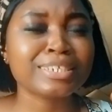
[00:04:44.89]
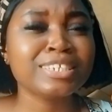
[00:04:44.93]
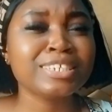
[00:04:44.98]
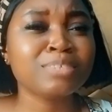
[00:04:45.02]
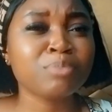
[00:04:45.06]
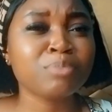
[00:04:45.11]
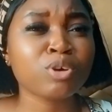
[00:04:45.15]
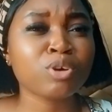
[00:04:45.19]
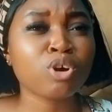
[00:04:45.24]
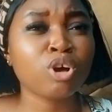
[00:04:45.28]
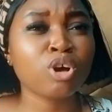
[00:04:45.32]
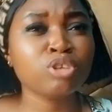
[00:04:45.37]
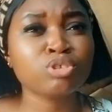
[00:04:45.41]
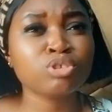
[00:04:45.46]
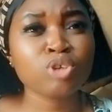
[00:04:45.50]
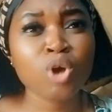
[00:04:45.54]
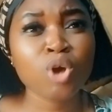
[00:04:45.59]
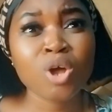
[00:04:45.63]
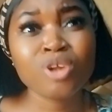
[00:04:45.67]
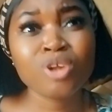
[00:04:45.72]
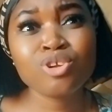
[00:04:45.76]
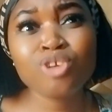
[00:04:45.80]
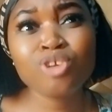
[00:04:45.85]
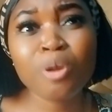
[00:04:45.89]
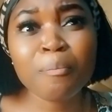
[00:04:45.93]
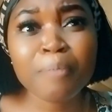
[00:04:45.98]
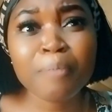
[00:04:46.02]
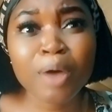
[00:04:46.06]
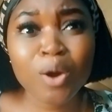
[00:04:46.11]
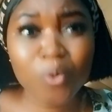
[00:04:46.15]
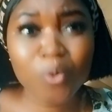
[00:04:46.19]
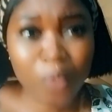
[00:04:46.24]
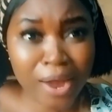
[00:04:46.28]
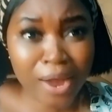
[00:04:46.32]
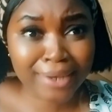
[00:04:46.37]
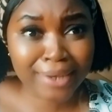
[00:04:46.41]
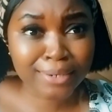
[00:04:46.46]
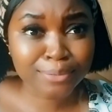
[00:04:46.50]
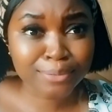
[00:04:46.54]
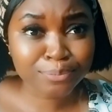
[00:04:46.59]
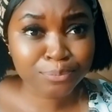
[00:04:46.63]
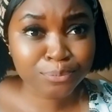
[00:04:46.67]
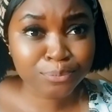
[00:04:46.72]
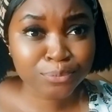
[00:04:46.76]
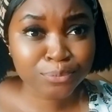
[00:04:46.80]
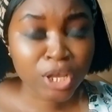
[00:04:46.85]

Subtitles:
is because, number one,